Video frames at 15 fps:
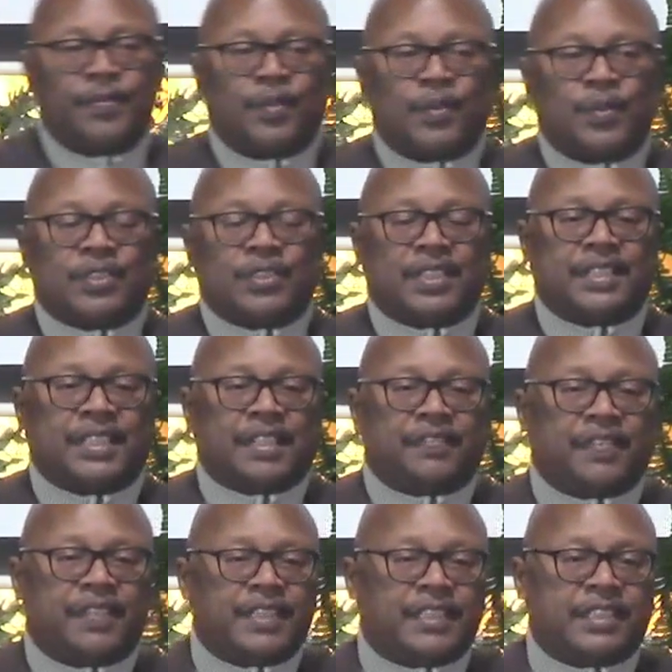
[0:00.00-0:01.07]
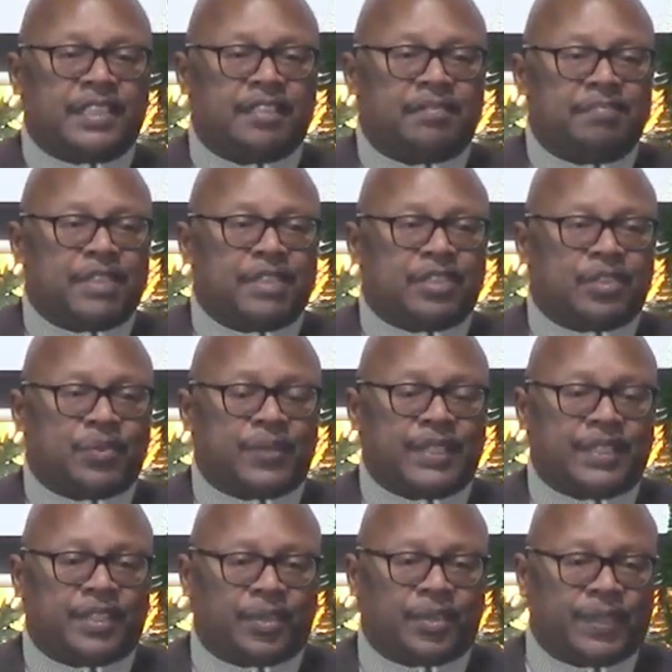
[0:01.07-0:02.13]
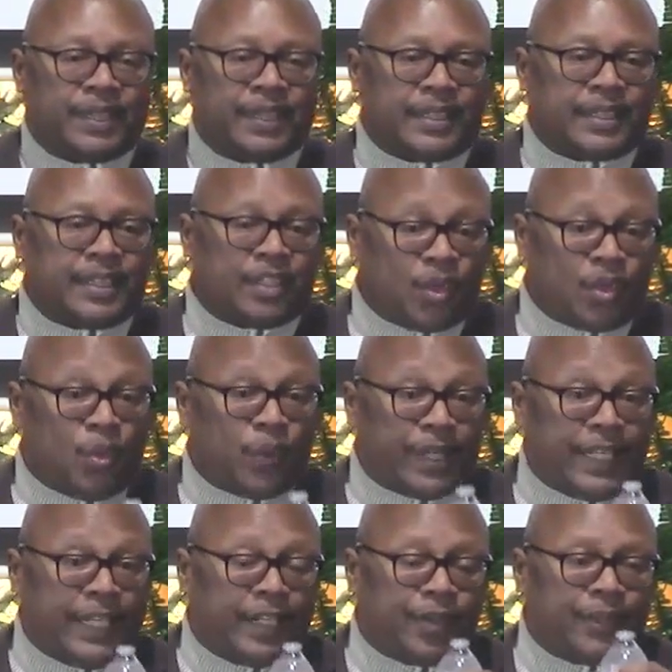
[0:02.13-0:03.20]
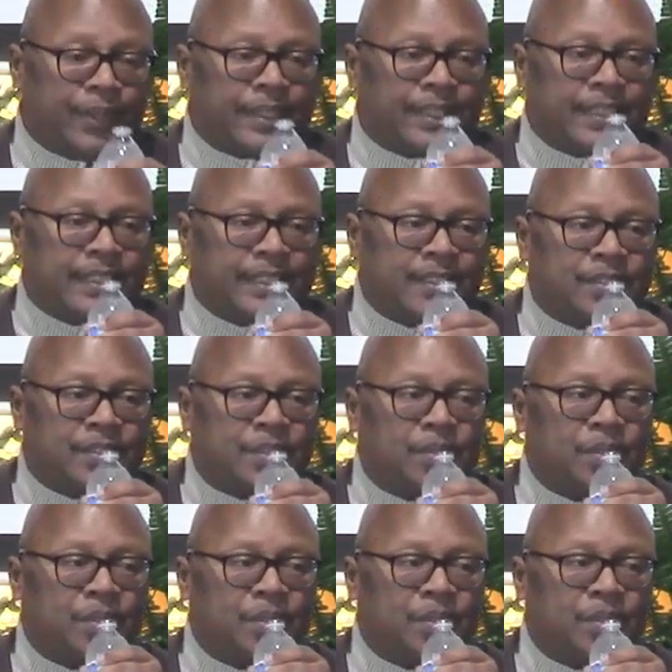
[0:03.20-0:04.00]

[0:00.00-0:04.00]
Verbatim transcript: What's a definition of mystery in the Greek, in the Koine Greek, that is?